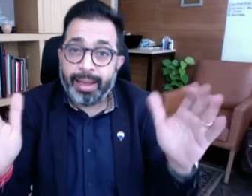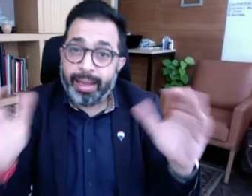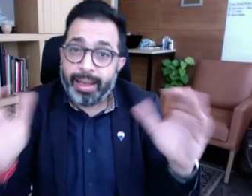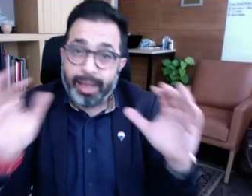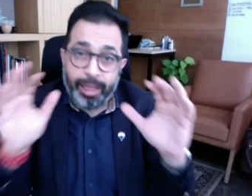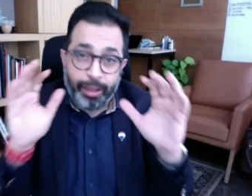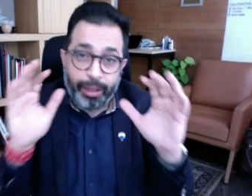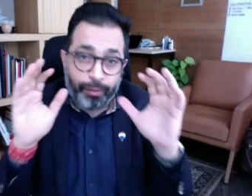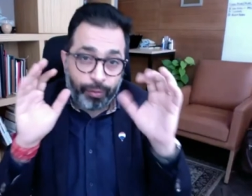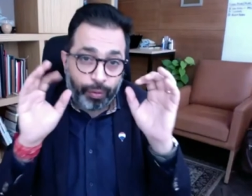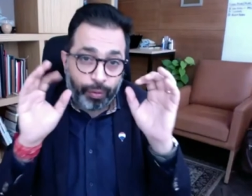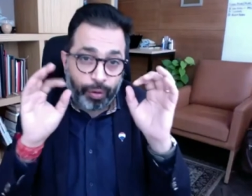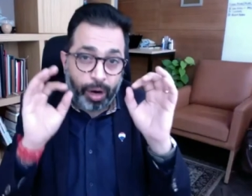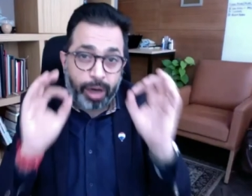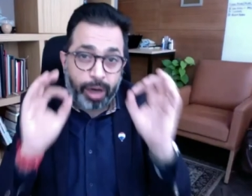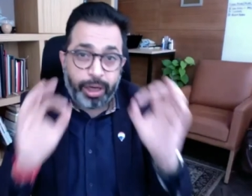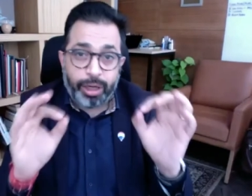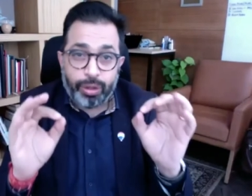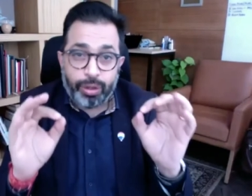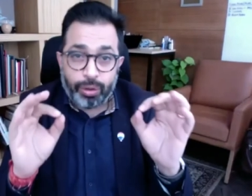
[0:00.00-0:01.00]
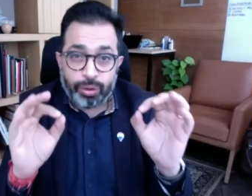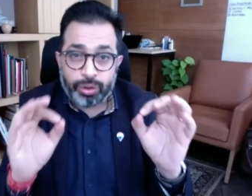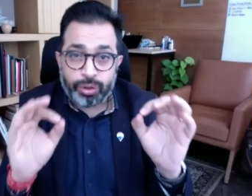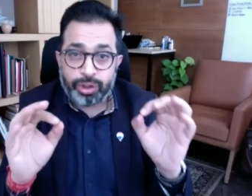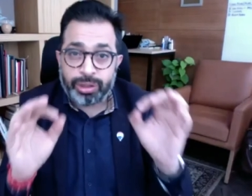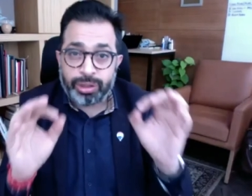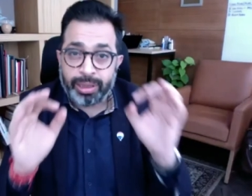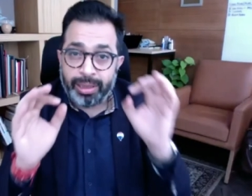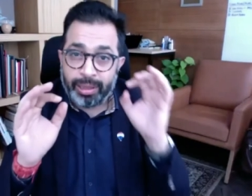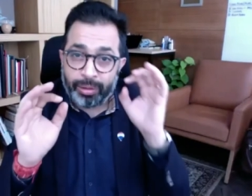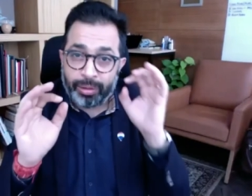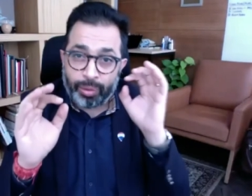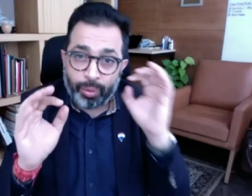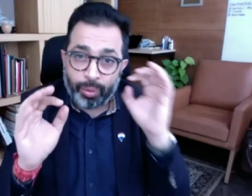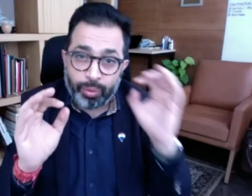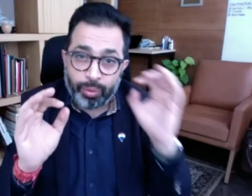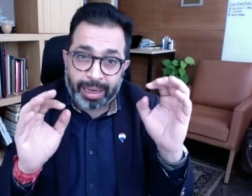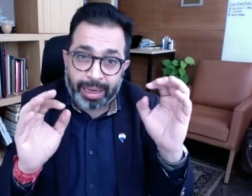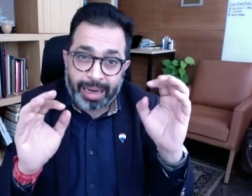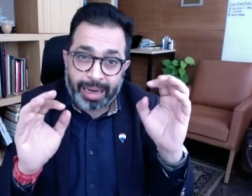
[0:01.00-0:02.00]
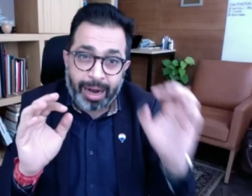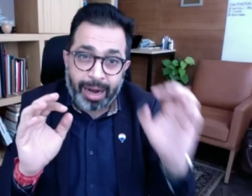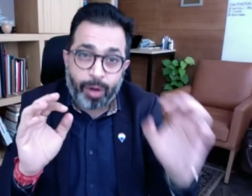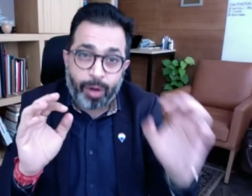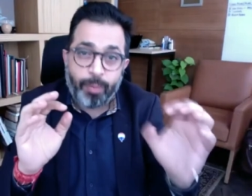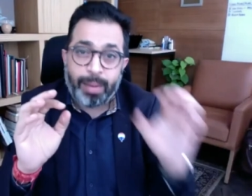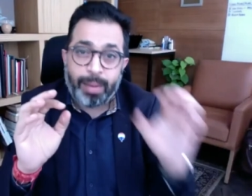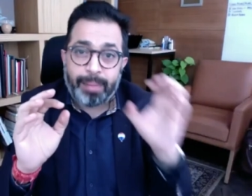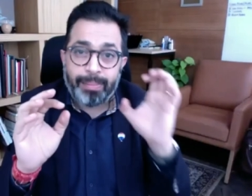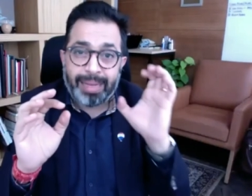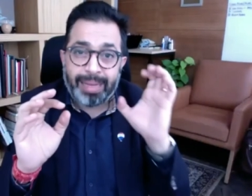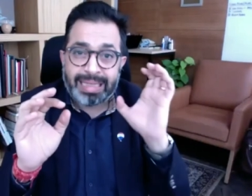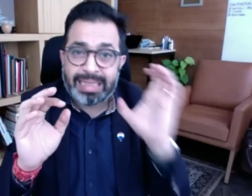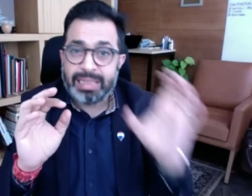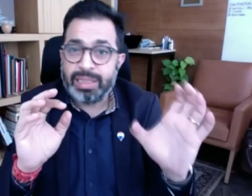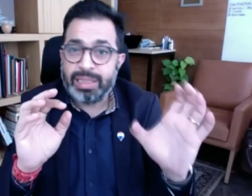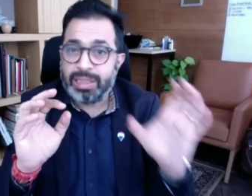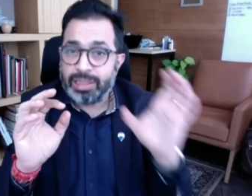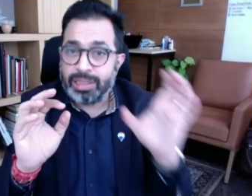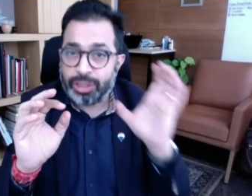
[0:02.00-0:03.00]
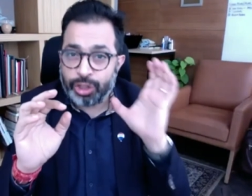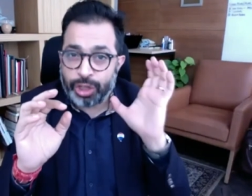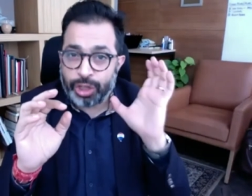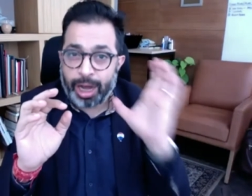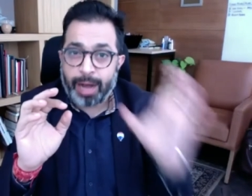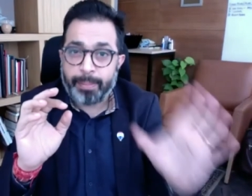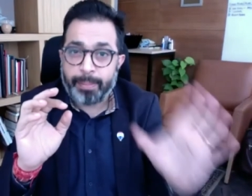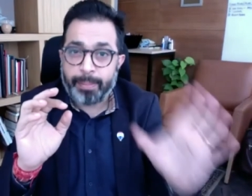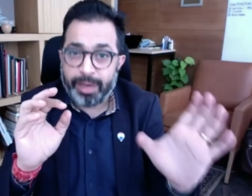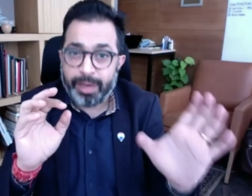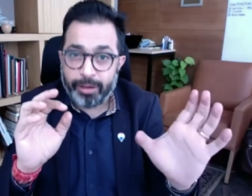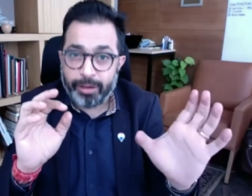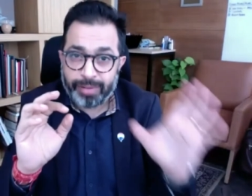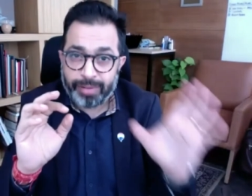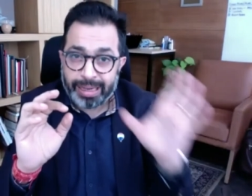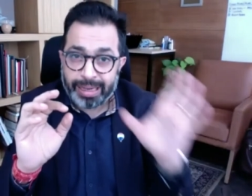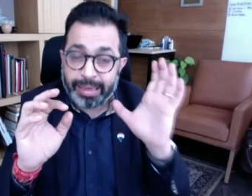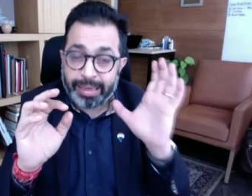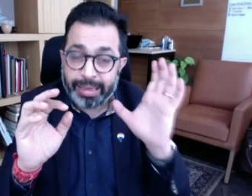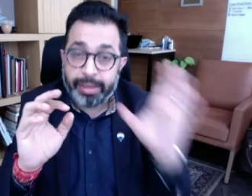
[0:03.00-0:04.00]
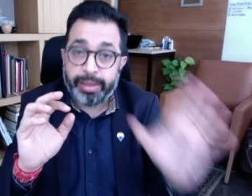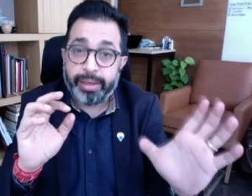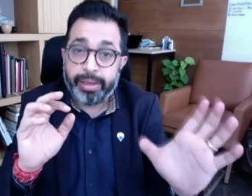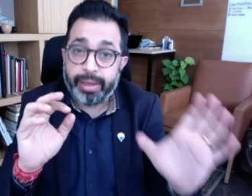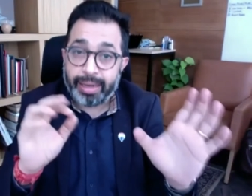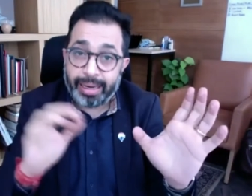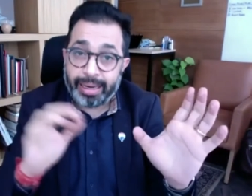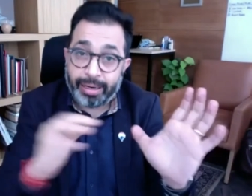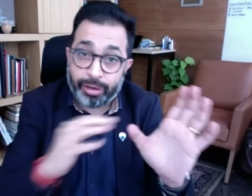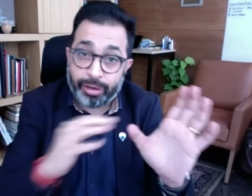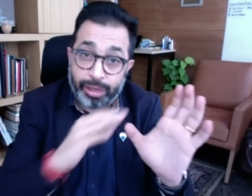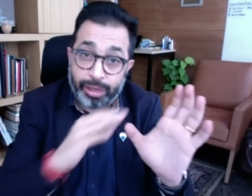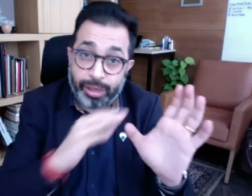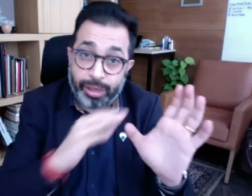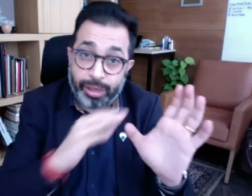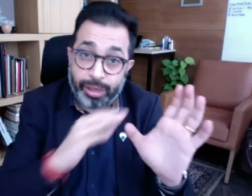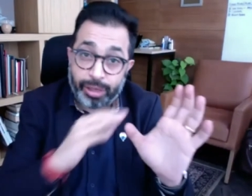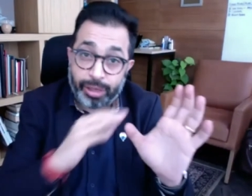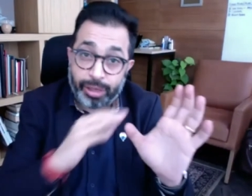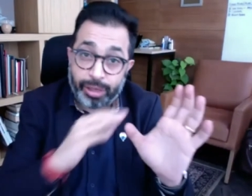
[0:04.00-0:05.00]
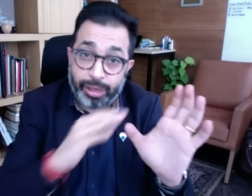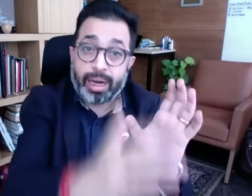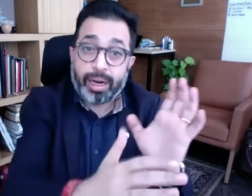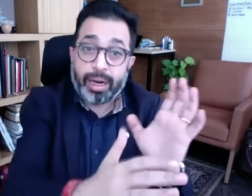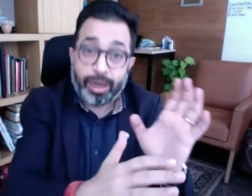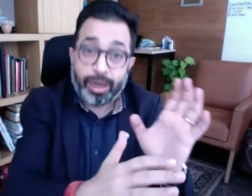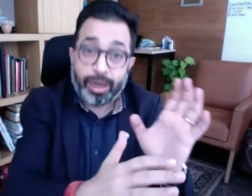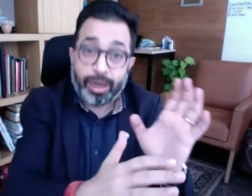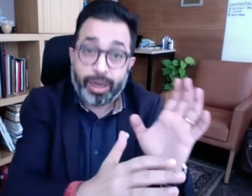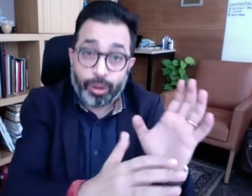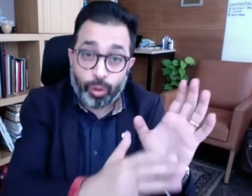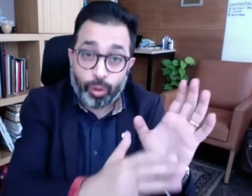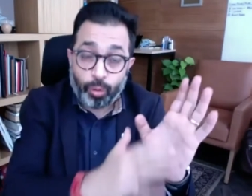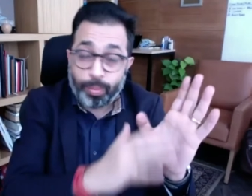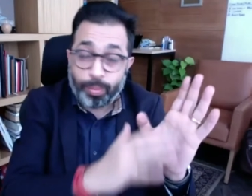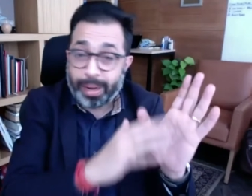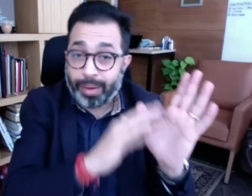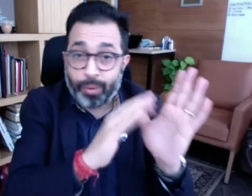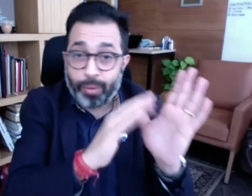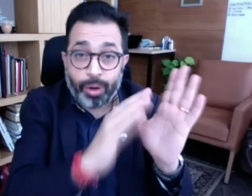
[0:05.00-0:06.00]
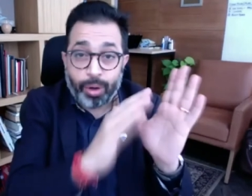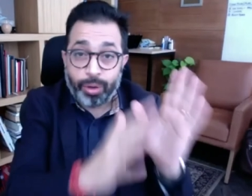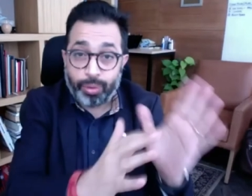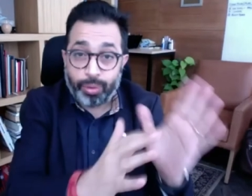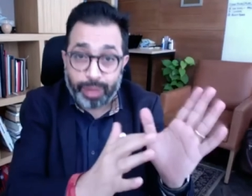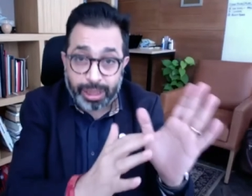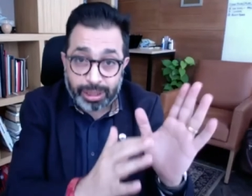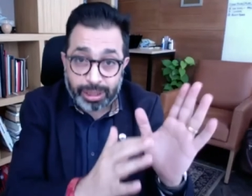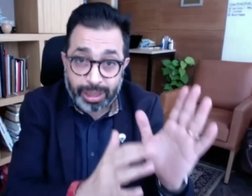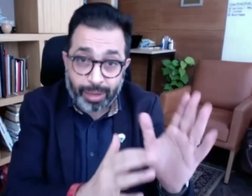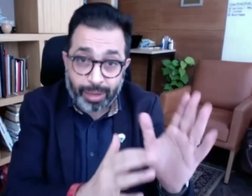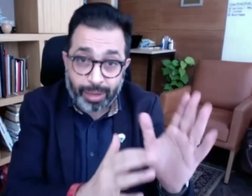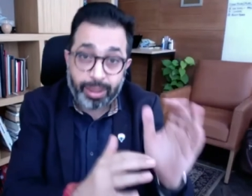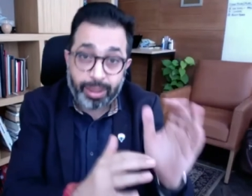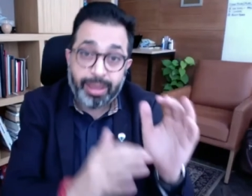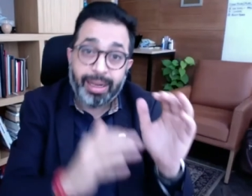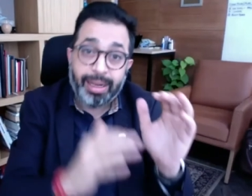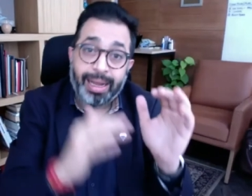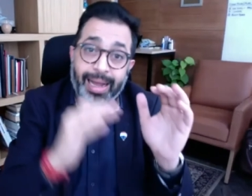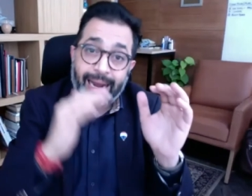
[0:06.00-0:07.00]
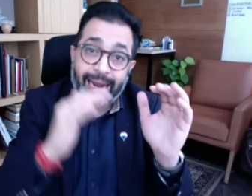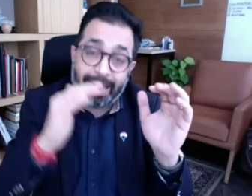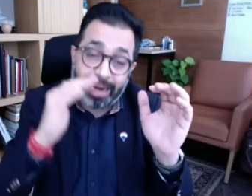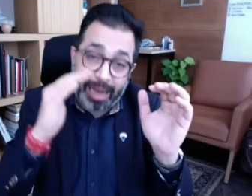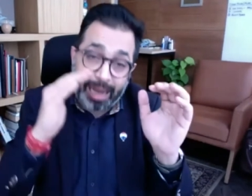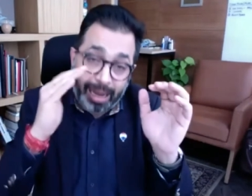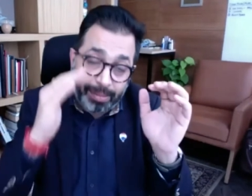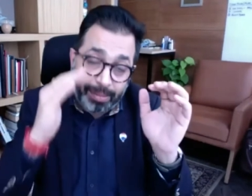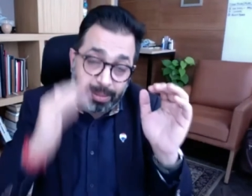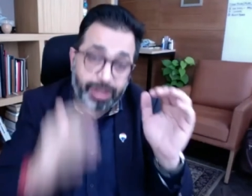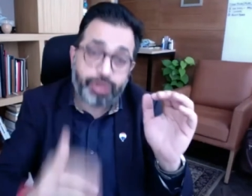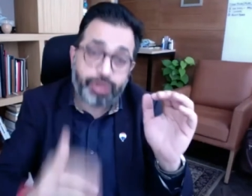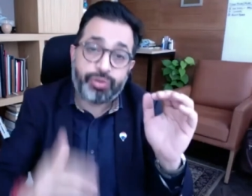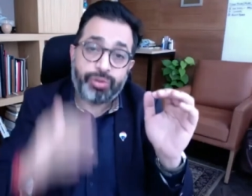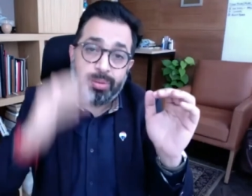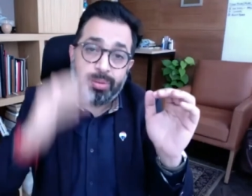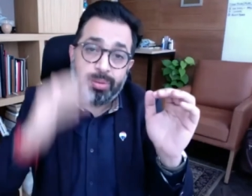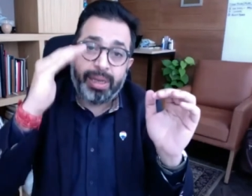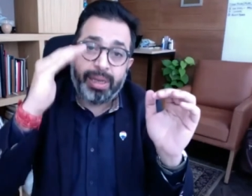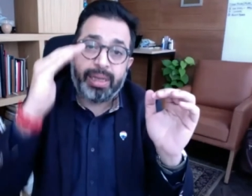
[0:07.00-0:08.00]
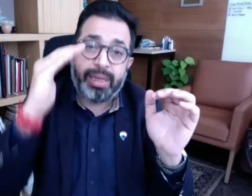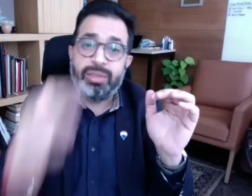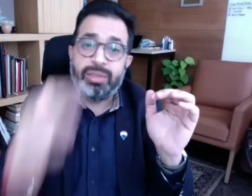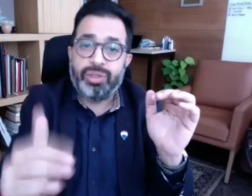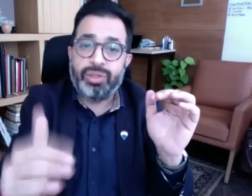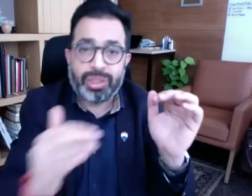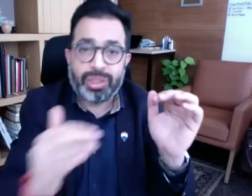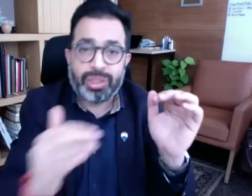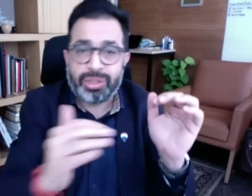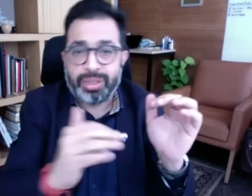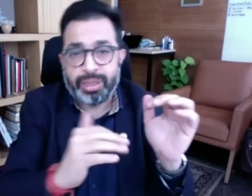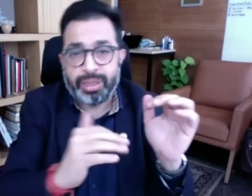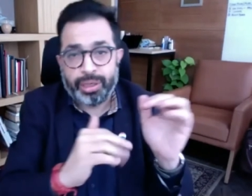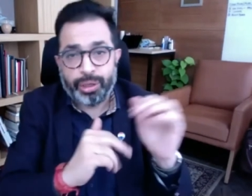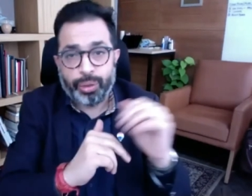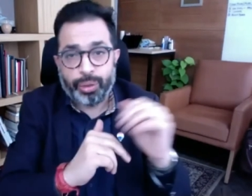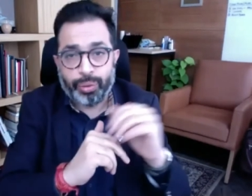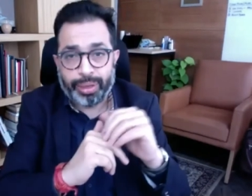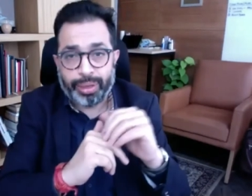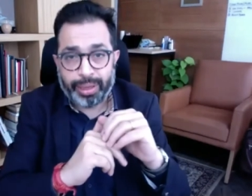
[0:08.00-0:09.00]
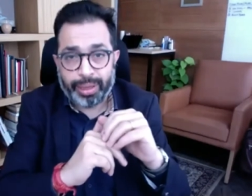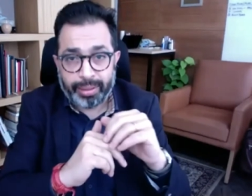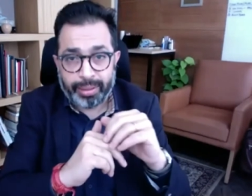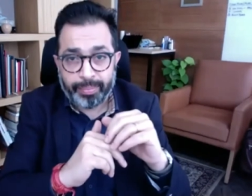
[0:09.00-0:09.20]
if you continue to think through that how my messaging is sharp enough and clear and reaching out to the target group i want to reach out and i'm extremely consistent in doing it